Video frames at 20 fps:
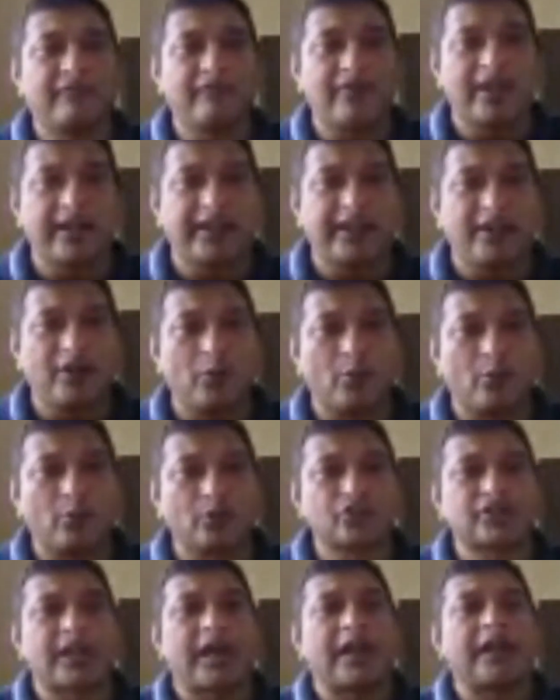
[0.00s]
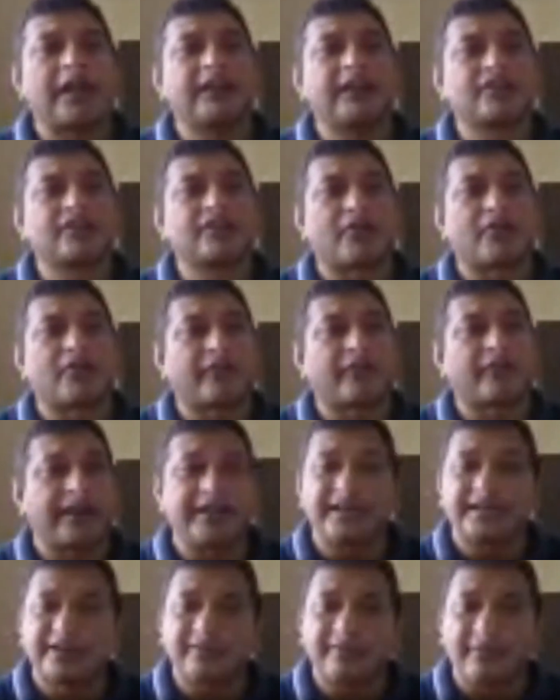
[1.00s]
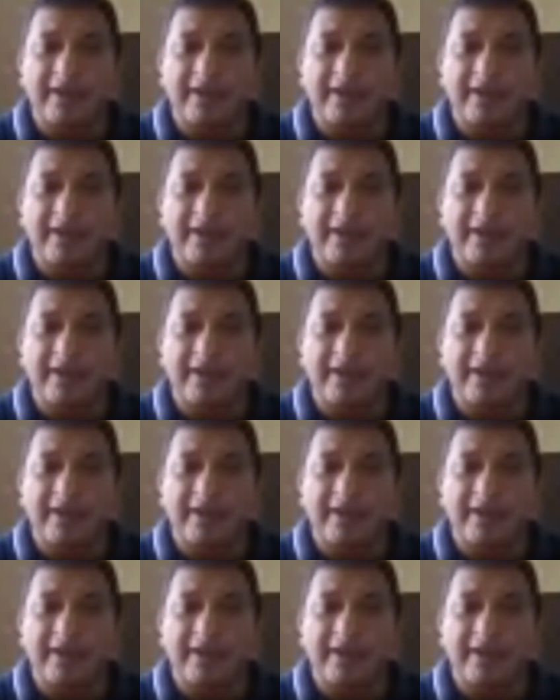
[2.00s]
very low standards of credit